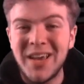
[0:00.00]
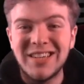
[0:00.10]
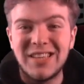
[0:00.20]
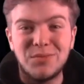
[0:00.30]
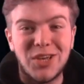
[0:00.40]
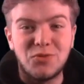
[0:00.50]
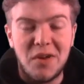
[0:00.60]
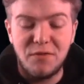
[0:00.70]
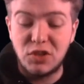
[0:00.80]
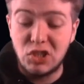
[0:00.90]
Seems like it's
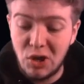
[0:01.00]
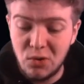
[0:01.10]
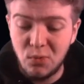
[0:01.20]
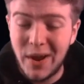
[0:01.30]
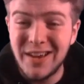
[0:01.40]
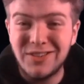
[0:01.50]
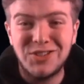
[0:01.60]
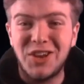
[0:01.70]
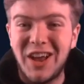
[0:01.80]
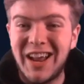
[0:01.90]
running for two
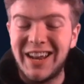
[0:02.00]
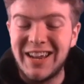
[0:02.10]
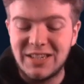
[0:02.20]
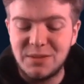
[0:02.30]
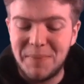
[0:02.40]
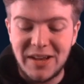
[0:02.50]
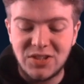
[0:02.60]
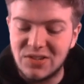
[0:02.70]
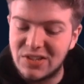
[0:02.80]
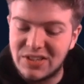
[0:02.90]
weeks at least
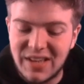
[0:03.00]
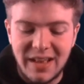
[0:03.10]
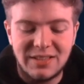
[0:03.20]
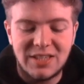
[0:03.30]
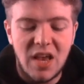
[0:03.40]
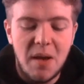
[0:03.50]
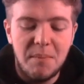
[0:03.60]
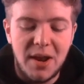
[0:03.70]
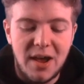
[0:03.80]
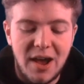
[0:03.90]
based on the sets,
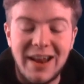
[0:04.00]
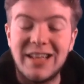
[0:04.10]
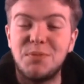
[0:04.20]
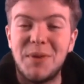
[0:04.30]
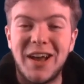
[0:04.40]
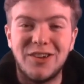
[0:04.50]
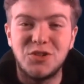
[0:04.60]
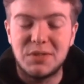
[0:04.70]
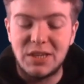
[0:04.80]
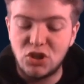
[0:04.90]
but uh, I need to be
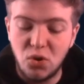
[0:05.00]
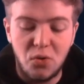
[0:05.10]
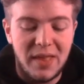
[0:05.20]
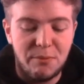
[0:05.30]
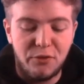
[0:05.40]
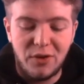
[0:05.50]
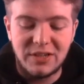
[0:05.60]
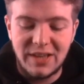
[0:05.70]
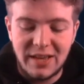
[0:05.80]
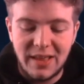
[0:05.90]
100% sure on that before I
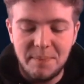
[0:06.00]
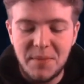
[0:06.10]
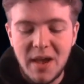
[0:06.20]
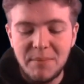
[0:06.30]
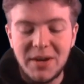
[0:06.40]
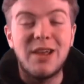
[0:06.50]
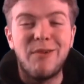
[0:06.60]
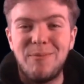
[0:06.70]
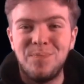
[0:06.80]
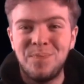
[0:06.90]
say that. But
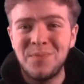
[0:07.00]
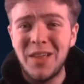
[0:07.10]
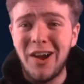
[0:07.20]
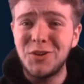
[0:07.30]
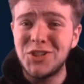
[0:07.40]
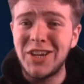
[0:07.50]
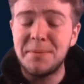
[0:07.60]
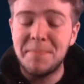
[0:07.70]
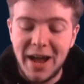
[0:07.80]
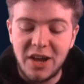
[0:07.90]
anyway, I also did
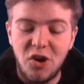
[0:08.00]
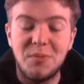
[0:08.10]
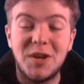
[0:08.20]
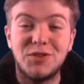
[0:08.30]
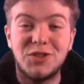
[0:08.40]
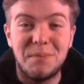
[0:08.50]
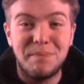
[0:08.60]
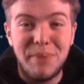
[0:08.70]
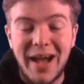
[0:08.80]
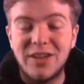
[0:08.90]
a pack opening on
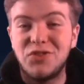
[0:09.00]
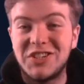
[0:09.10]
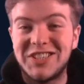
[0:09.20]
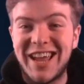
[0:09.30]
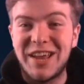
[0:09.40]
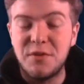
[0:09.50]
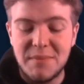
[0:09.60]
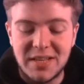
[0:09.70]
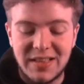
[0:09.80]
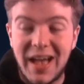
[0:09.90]
St. Patrick's Day. If you
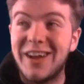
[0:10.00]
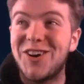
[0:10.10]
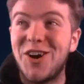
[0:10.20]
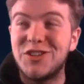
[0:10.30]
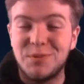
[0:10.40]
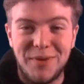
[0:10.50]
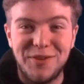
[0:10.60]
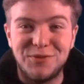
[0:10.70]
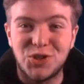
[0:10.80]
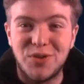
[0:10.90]
missed that, cards
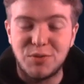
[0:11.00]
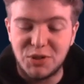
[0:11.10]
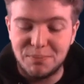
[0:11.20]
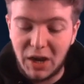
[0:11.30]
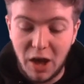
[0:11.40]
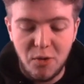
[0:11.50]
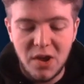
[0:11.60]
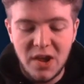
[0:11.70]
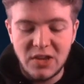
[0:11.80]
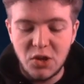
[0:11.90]
above, description below.
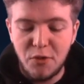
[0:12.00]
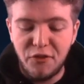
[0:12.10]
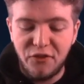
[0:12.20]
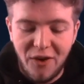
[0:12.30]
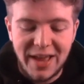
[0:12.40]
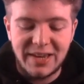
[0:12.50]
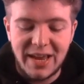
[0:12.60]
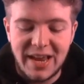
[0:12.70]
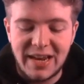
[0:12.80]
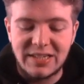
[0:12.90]
You will find
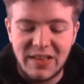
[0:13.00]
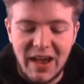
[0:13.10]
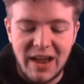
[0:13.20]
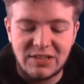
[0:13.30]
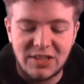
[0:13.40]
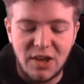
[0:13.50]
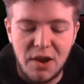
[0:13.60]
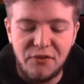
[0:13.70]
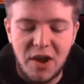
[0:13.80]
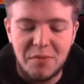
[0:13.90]
it. It is there. So,
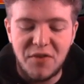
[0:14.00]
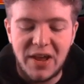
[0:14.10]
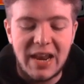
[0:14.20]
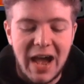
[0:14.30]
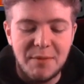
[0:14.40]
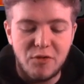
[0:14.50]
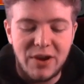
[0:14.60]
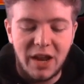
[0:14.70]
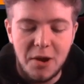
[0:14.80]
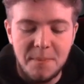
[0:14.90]
so far we've had an
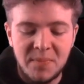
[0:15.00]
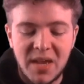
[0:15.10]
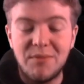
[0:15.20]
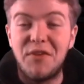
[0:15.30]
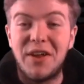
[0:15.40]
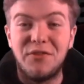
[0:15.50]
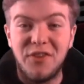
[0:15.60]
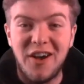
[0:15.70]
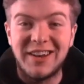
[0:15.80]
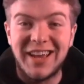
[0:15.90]
Amarillo, we've had a
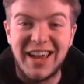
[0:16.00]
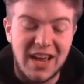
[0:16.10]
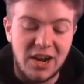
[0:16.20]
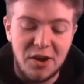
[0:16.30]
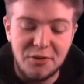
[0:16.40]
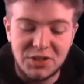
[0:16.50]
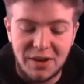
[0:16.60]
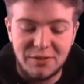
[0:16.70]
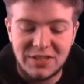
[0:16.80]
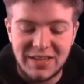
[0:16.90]
Verde, and I
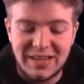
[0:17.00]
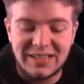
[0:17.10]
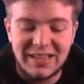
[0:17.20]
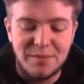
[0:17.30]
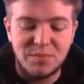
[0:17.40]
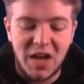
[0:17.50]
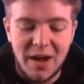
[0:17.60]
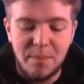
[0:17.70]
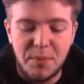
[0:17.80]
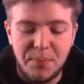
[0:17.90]
also see the teams
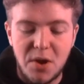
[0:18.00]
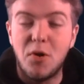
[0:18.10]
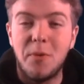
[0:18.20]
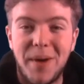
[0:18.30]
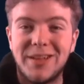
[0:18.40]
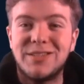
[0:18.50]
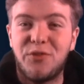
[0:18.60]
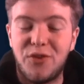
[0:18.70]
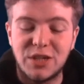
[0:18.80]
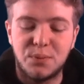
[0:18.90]
up the boom or bust
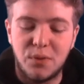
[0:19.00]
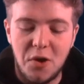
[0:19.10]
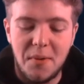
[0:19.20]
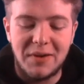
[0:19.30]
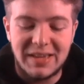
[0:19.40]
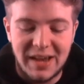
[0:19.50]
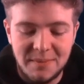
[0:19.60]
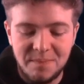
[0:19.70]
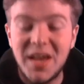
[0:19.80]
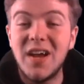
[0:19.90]
for each promo
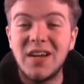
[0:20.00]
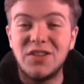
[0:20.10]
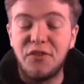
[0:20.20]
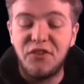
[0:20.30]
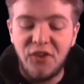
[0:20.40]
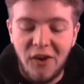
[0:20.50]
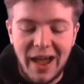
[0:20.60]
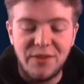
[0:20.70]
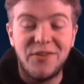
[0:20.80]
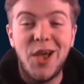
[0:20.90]
again to
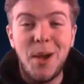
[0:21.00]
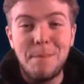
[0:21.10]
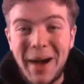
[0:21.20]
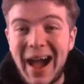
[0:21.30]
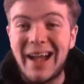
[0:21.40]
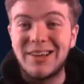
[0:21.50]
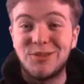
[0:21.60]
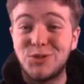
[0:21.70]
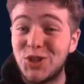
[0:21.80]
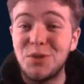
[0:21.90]
five packs.
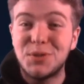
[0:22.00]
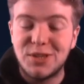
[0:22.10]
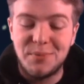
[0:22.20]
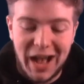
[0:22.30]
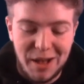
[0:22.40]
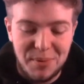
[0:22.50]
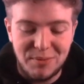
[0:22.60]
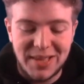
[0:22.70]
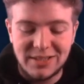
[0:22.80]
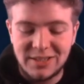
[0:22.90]
I'm super, super happy
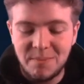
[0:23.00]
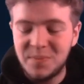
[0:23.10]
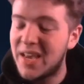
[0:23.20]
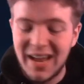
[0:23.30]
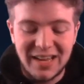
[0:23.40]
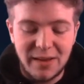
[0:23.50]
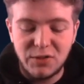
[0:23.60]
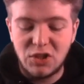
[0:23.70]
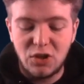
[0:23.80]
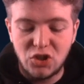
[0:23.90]
with this. It
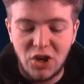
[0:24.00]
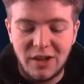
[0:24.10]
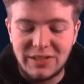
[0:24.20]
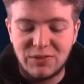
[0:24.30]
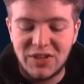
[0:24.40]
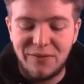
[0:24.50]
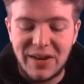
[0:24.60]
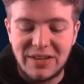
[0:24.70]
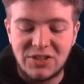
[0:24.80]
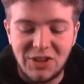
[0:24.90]
gives us a good chance of
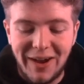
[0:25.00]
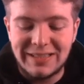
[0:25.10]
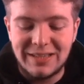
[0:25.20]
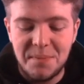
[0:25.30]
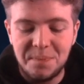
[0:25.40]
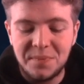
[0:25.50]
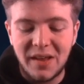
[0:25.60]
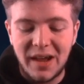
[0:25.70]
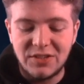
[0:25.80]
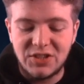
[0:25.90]
something exciting,
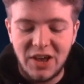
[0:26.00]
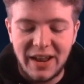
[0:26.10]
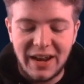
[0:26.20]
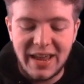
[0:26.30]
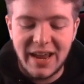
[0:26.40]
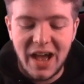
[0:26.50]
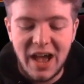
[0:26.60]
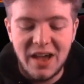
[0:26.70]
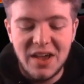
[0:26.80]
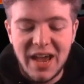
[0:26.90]
and certainly
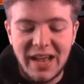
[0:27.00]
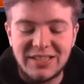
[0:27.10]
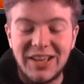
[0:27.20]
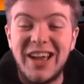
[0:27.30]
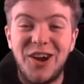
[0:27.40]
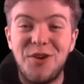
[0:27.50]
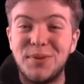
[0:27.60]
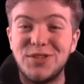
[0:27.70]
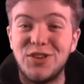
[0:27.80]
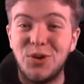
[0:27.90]
uh, it
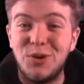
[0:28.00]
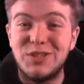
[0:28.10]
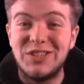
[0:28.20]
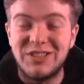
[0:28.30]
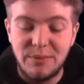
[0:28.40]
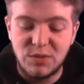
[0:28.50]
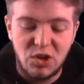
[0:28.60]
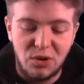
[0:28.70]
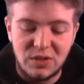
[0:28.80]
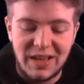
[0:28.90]
opens the doors in terms of
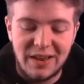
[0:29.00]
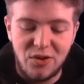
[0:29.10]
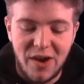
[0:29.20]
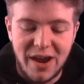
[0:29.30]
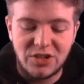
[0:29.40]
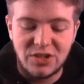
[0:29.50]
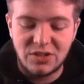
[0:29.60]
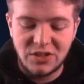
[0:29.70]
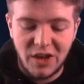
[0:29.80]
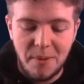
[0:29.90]
content creation.
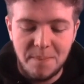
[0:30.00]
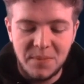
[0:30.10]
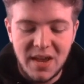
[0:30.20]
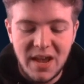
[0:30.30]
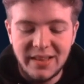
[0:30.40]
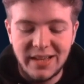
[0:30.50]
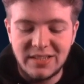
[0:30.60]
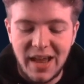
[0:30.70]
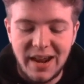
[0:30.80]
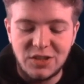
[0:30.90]
So,
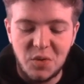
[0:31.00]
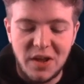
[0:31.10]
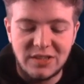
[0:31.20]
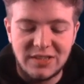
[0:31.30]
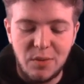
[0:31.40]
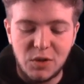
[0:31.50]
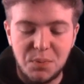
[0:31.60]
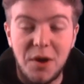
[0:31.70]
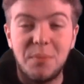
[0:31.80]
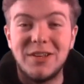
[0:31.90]
let's get into it and see what's
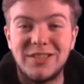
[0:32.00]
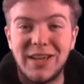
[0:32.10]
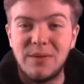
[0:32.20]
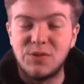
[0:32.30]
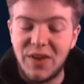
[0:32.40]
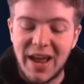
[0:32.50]
popping in terms of it.